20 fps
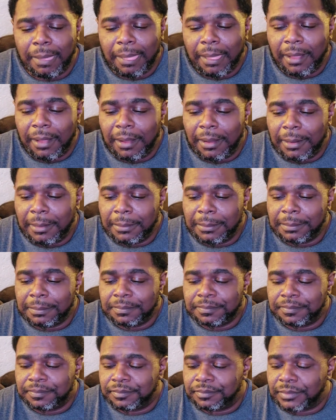
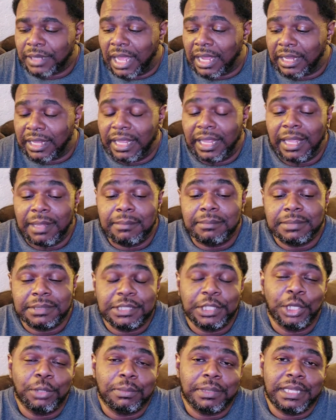I can
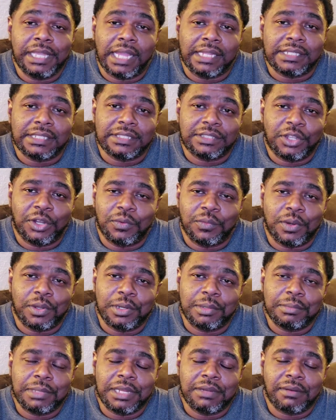still be. I just don't want
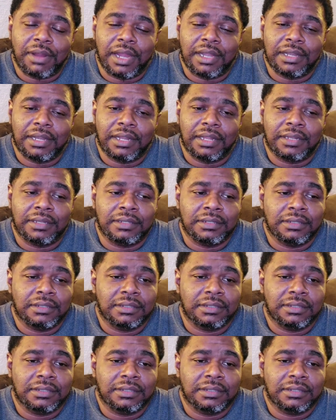to be right now.